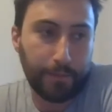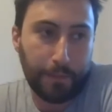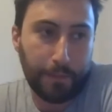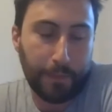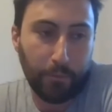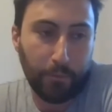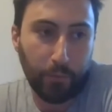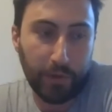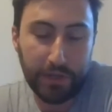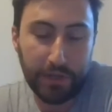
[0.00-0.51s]

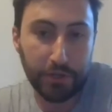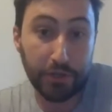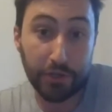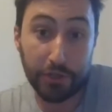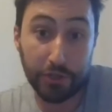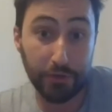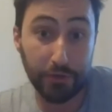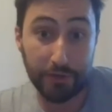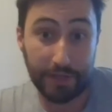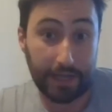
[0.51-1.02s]
we can
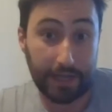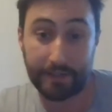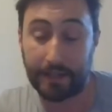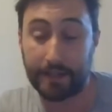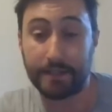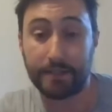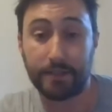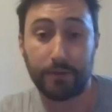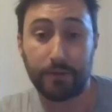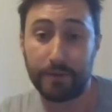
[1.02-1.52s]
use that
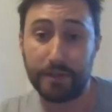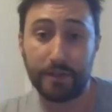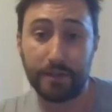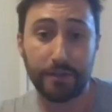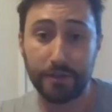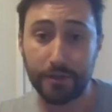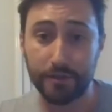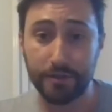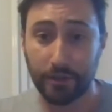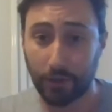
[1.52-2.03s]
data. We can
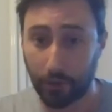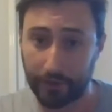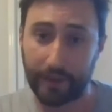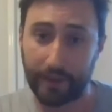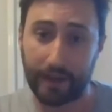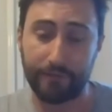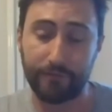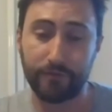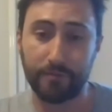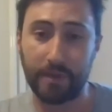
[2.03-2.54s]
use a lot of
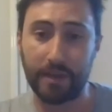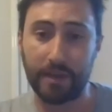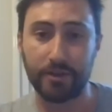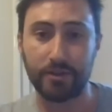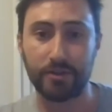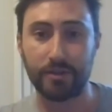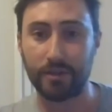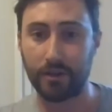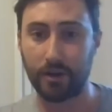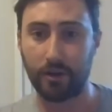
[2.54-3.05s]
that
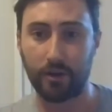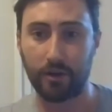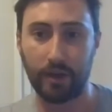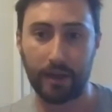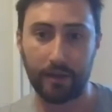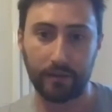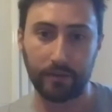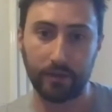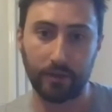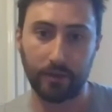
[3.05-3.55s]
information, a lot
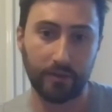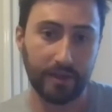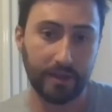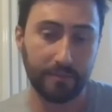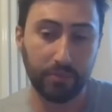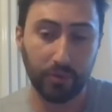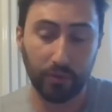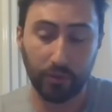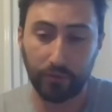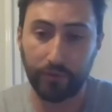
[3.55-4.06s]
of the
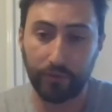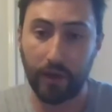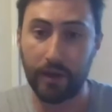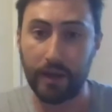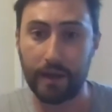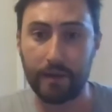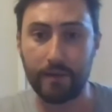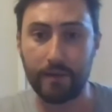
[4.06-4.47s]
portfolio